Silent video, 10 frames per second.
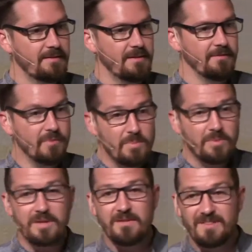If we
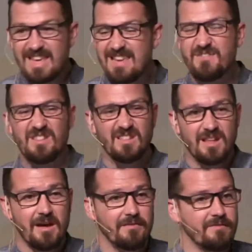believe even
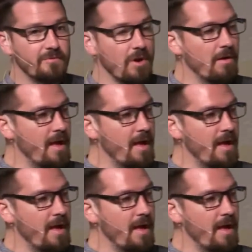love for our